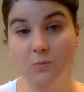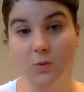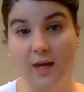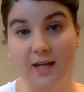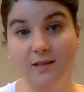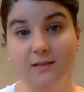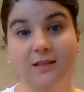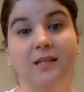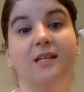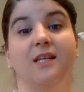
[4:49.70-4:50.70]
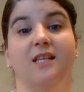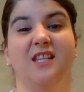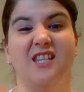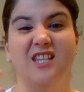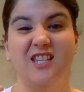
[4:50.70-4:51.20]
okay,
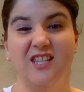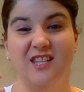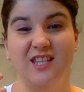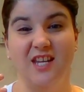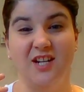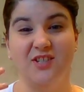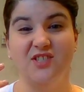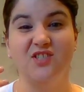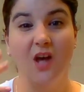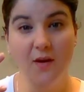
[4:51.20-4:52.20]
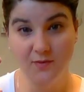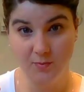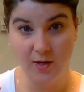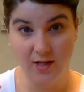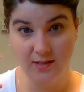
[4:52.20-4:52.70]
their soft
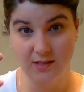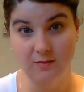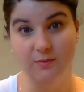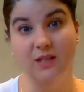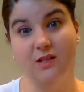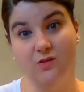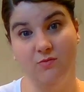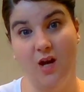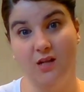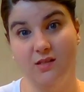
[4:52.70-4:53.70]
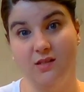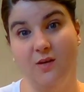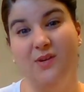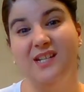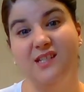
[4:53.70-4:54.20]
parts begin to rot. And
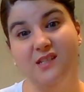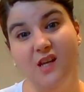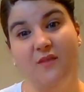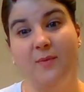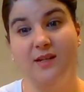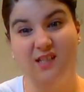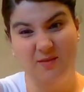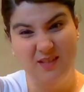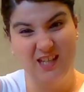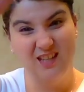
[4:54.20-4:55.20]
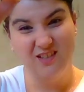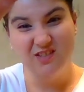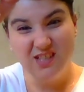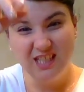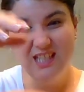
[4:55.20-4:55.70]
when I say soft parts, I mean like their
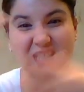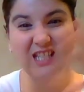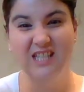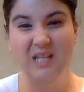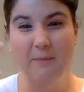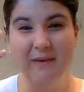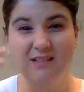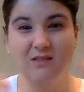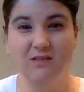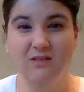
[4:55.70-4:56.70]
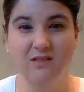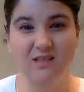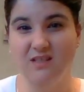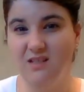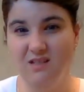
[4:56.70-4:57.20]
skin and the muscles
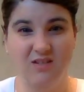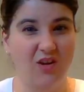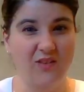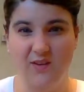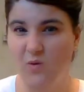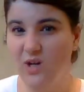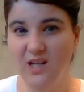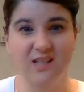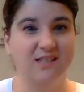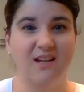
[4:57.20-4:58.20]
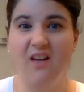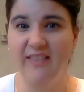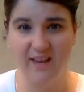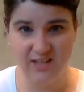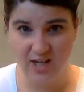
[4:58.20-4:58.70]
and the organs and all
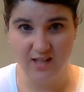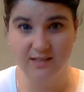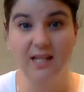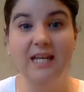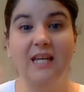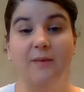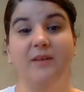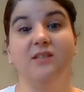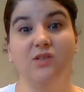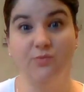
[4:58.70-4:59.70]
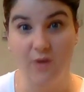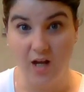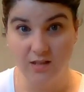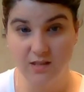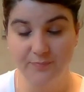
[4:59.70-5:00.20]
that jazz. It begins to
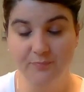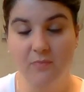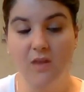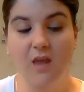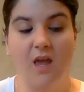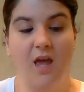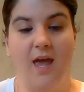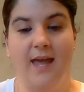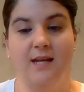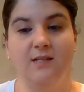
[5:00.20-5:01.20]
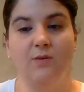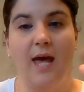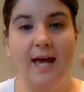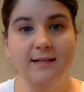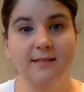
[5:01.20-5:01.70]
rot. And
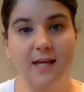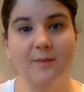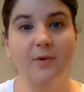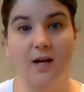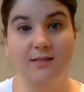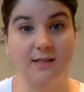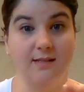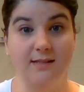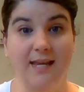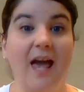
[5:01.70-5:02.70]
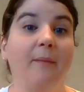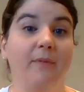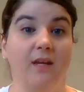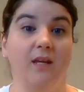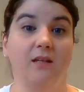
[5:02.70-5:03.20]
as that process is
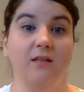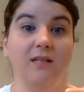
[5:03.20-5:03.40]
happening,